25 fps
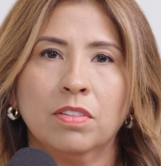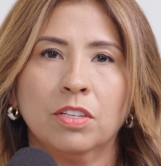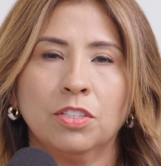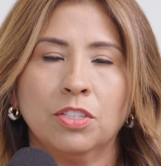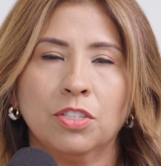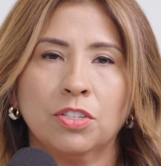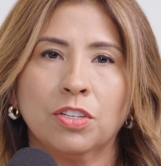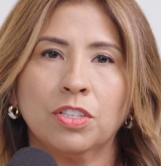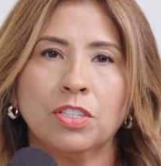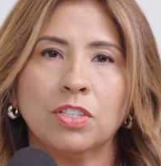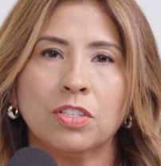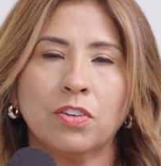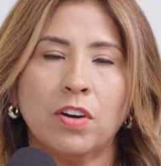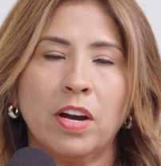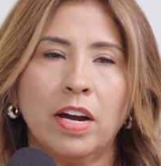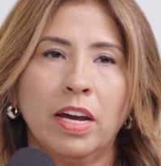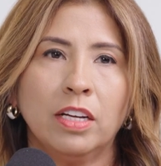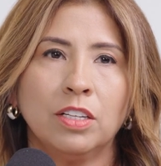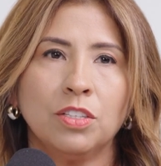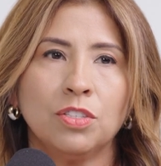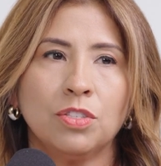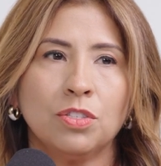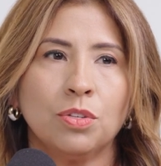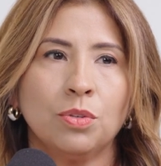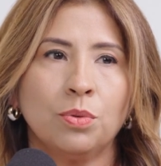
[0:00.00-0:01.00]
They're
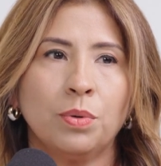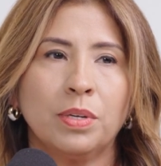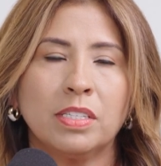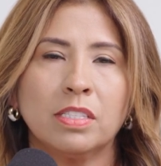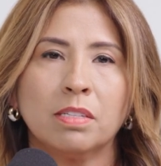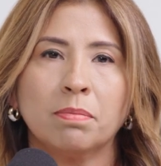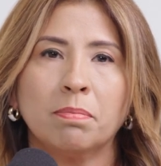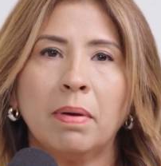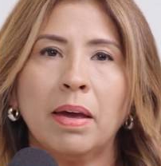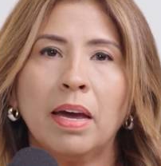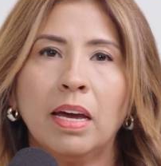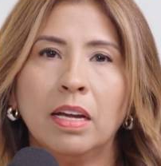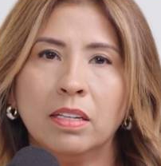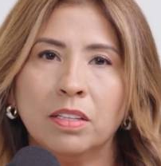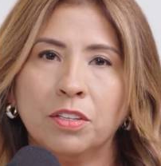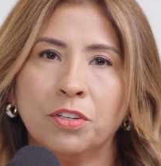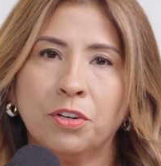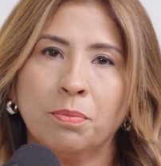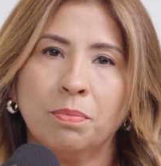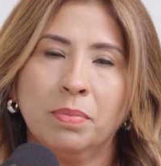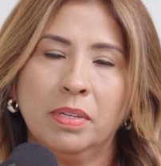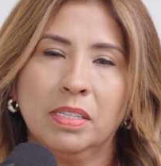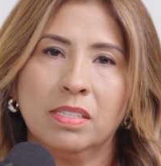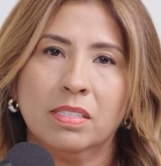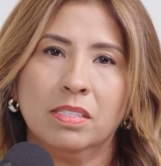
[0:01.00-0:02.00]
trying to expand
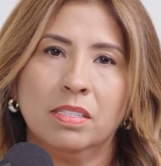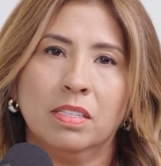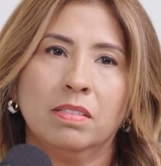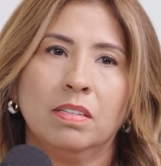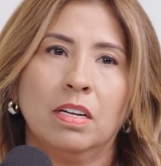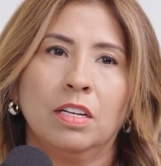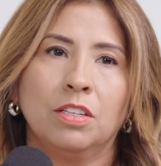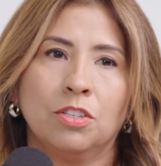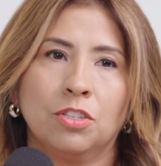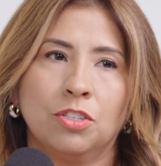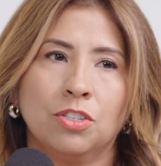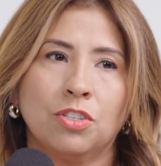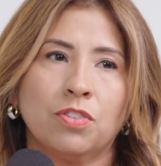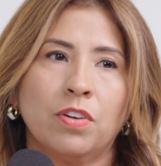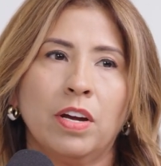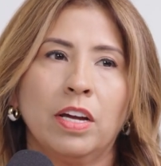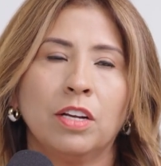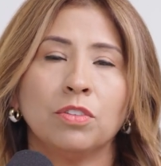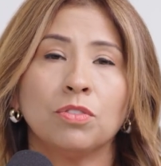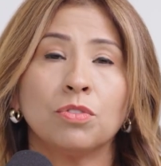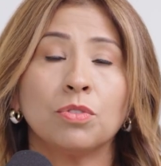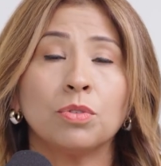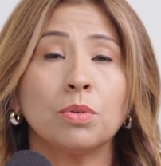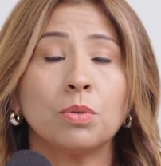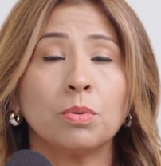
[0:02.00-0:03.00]
their business, that they're
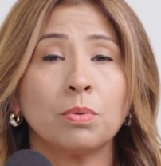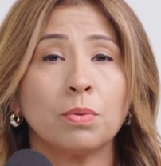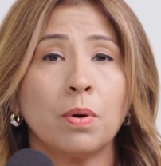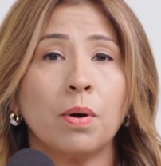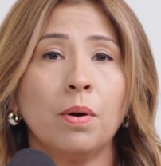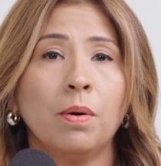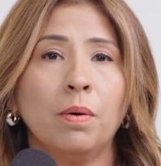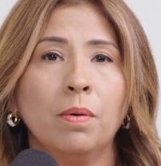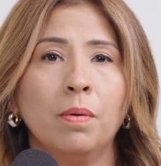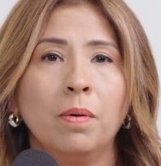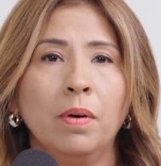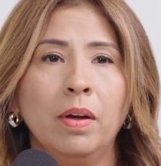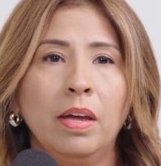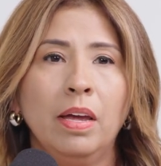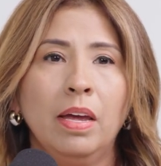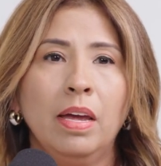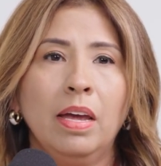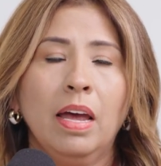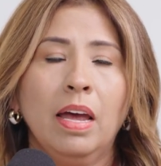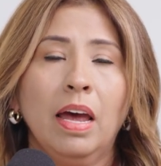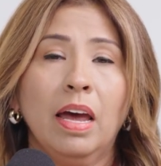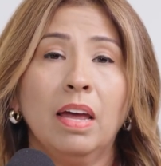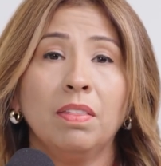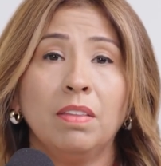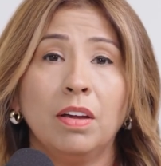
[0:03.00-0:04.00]
trying to grow,
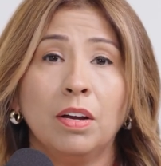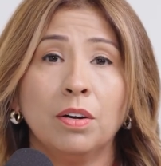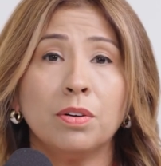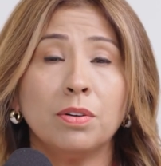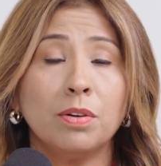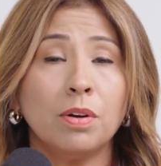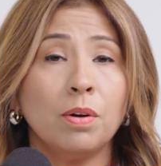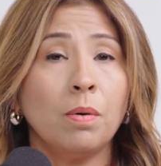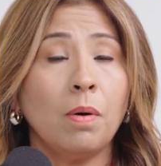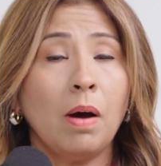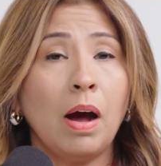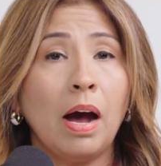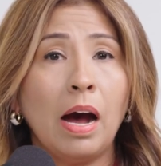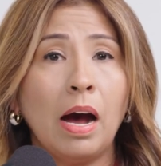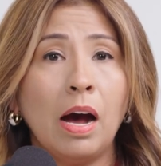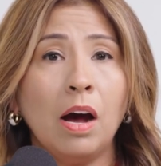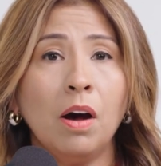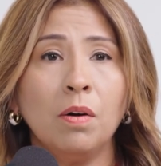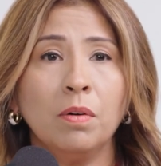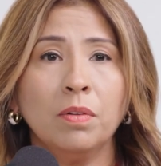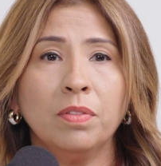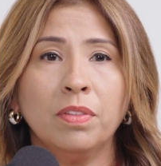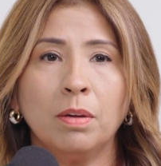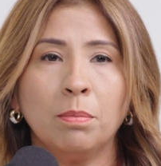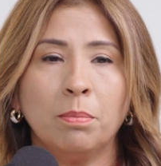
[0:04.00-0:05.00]
and they don't know
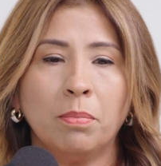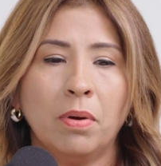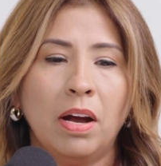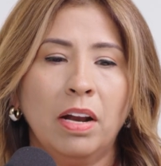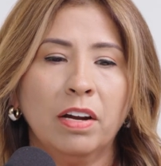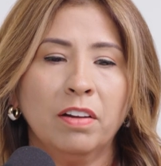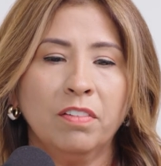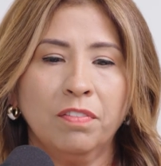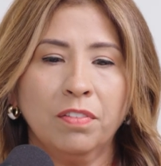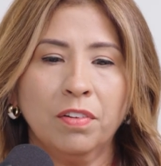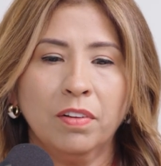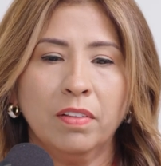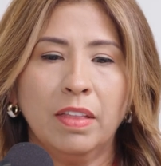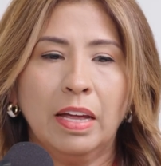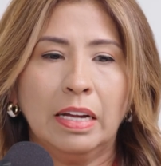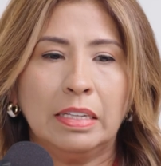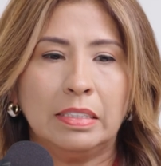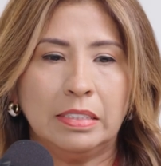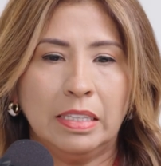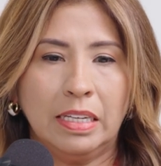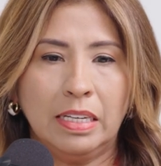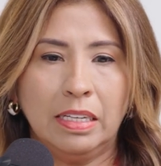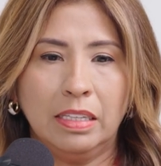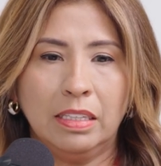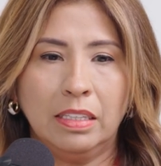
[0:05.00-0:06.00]
how. They probably feel
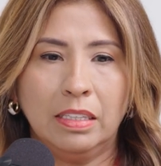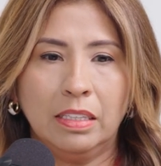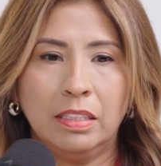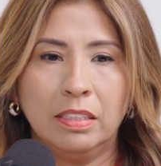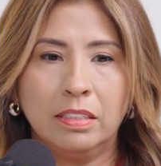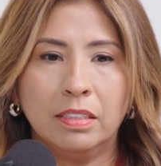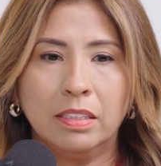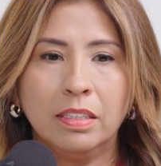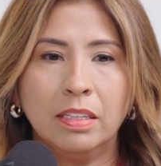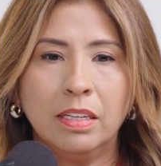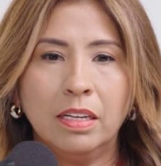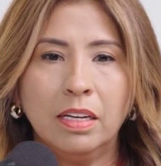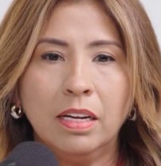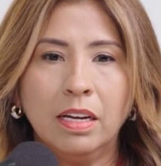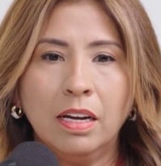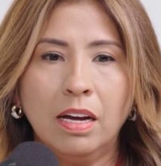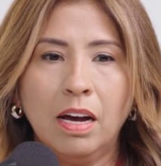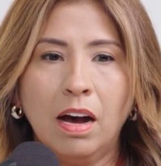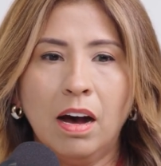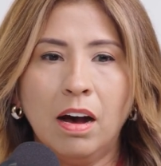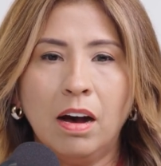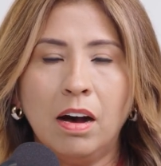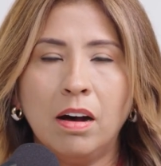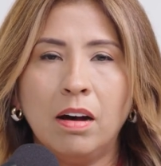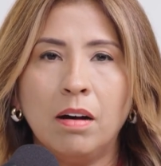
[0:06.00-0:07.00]
that they need
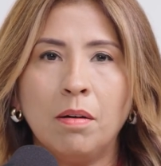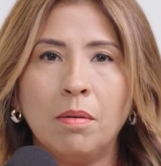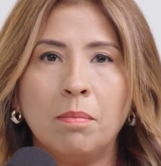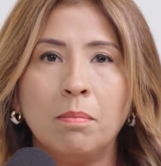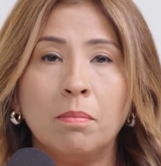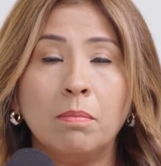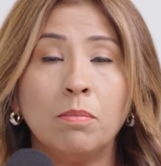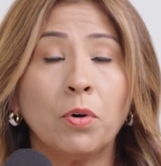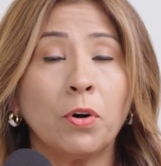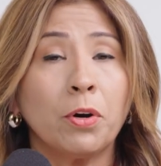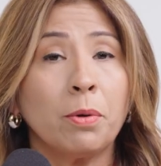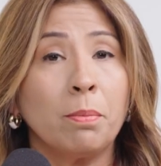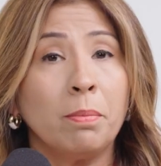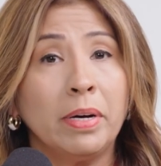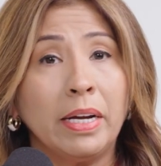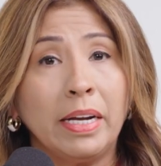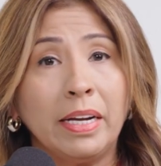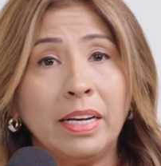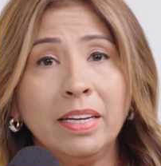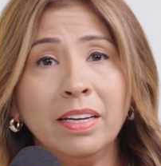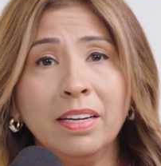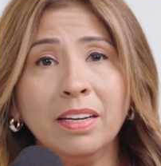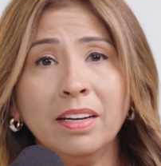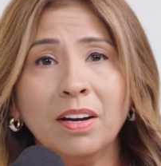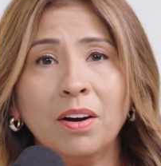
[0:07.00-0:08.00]
more
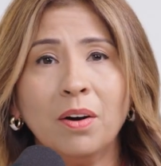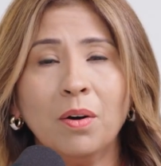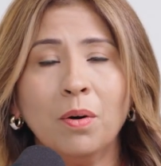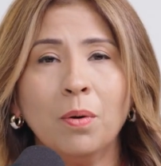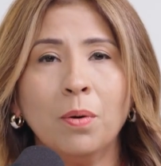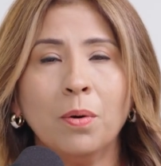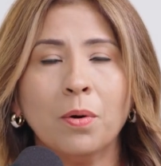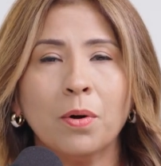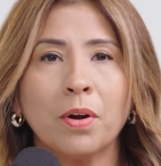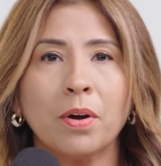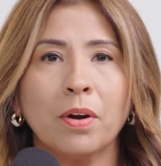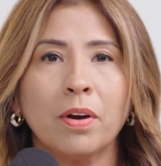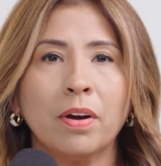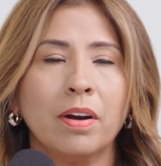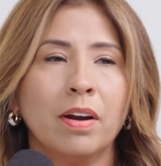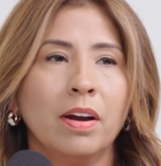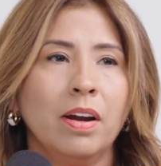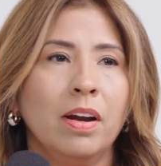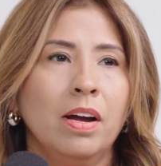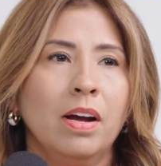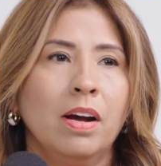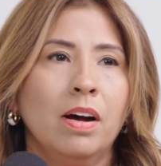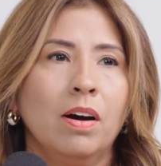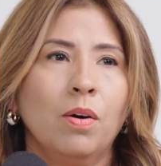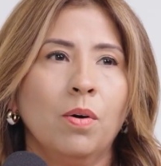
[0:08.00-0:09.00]
money or
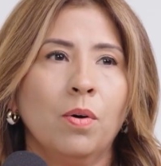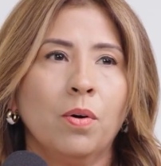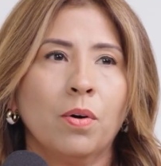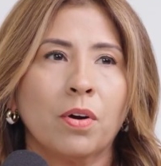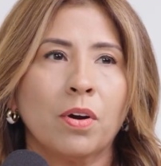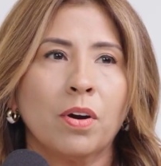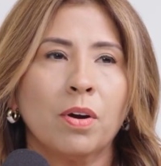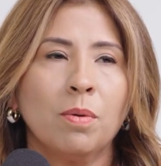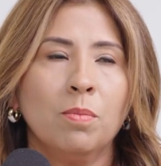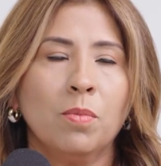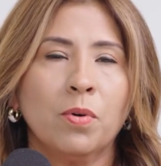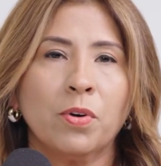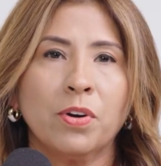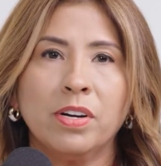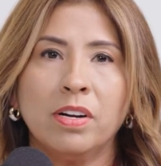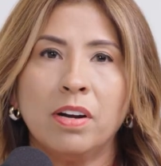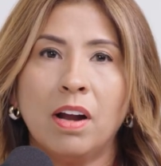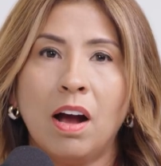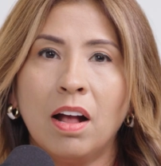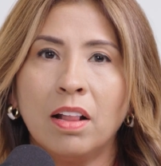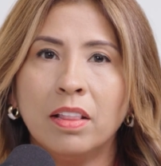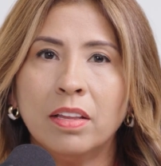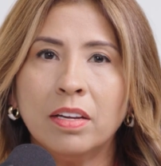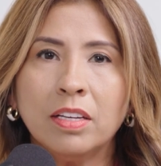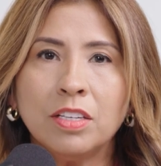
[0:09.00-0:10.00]
more
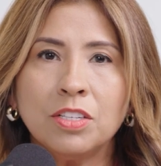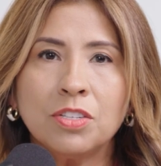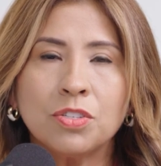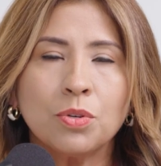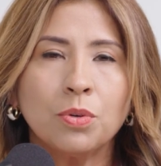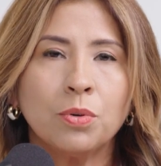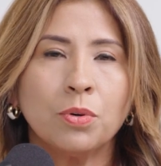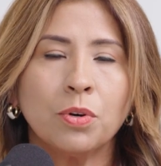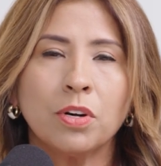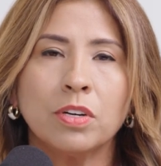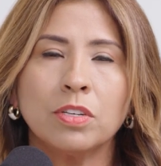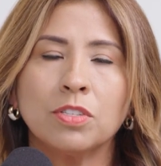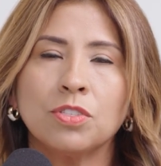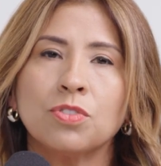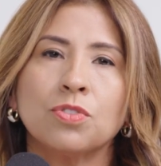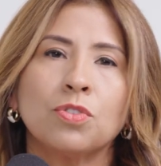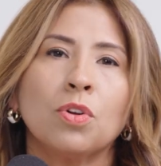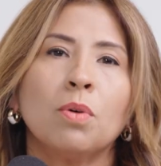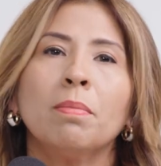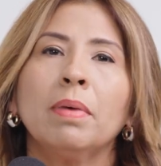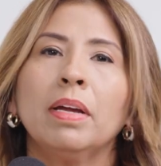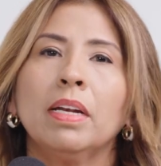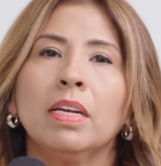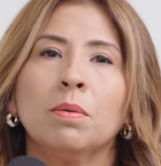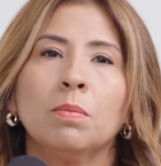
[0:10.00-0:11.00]
knowledge or
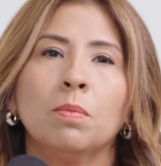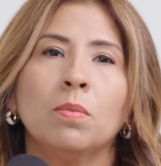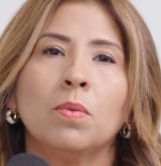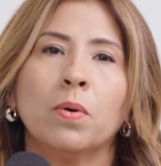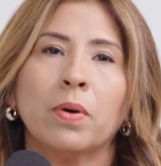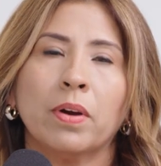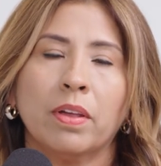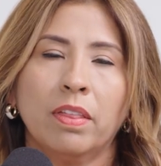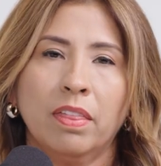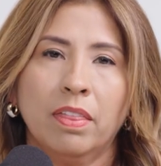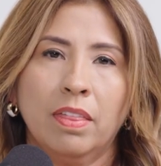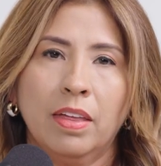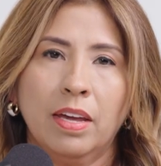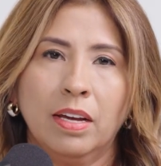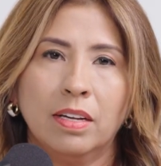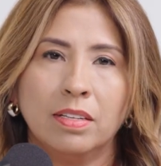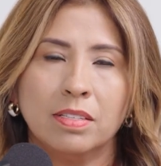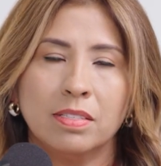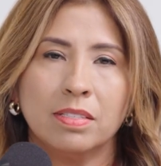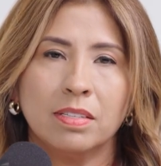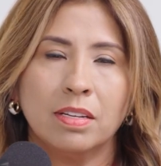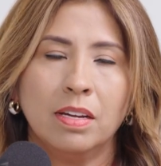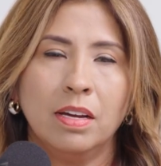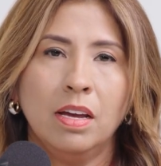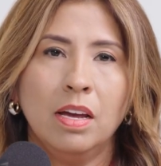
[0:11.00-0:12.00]
so many more
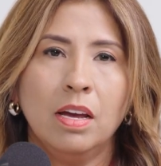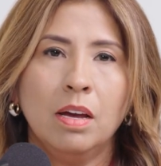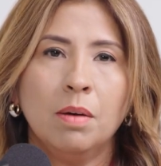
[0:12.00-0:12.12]
things.